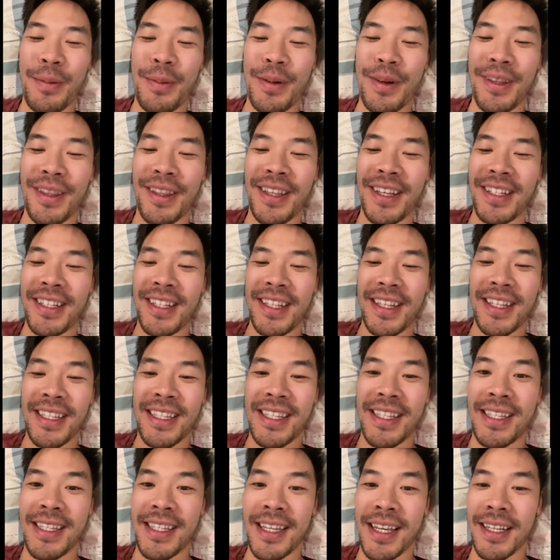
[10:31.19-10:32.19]
birthday to the
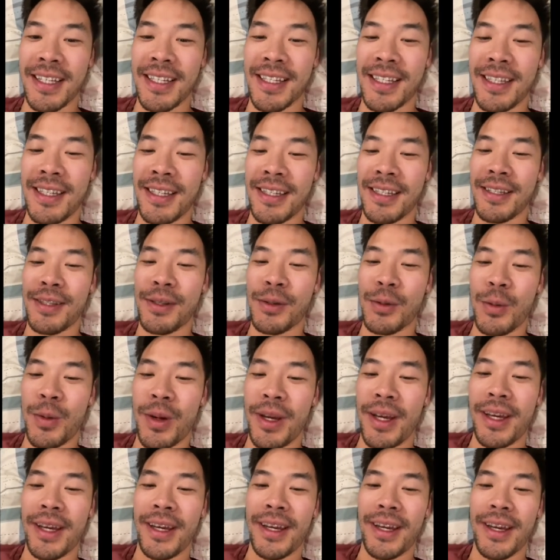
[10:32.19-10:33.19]
sexiest
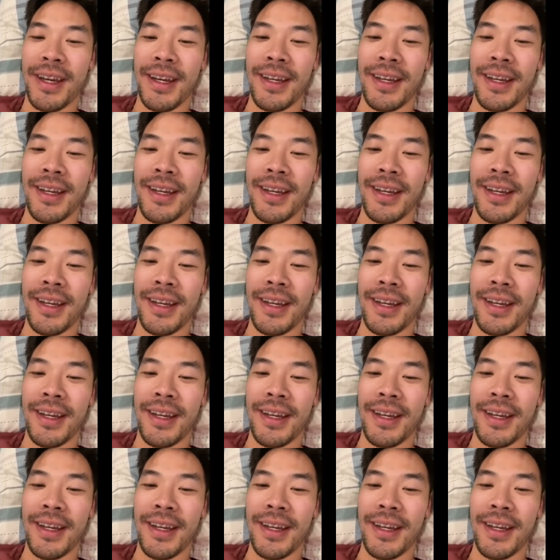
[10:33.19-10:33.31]
Wang